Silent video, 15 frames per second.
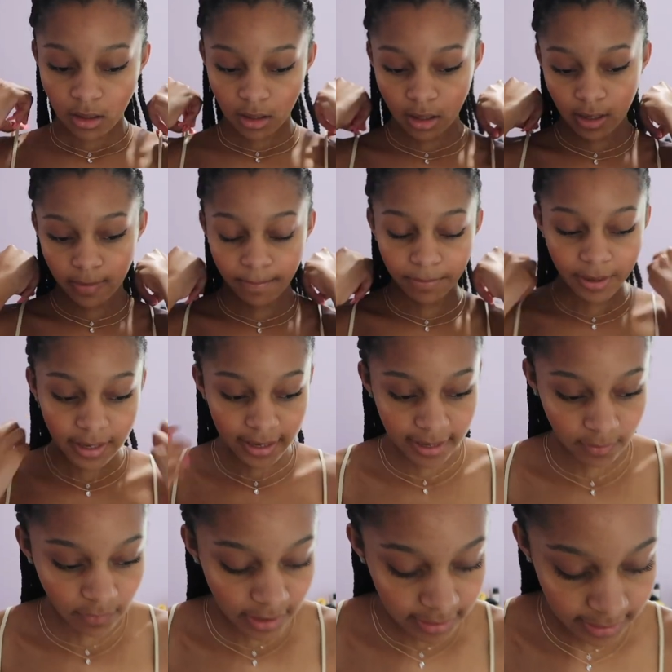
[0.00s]
Um,
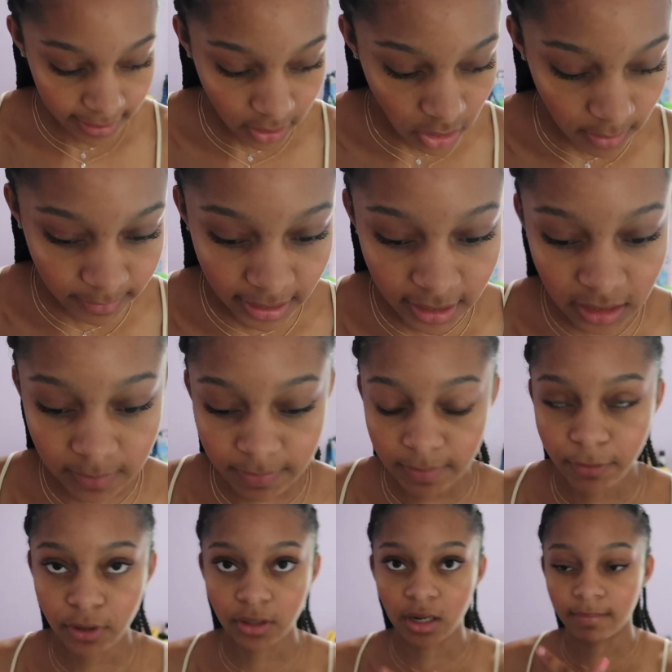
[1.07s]
but right now I'm not gonna be
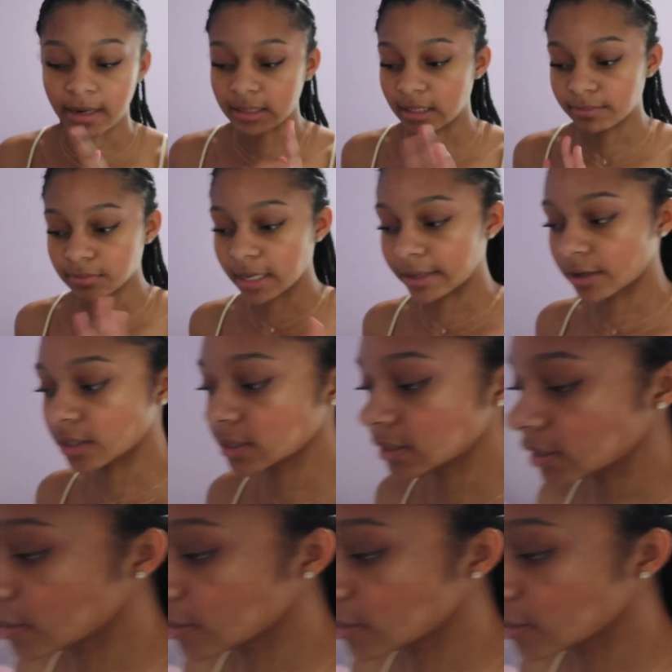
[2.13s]
putting on my lip liner and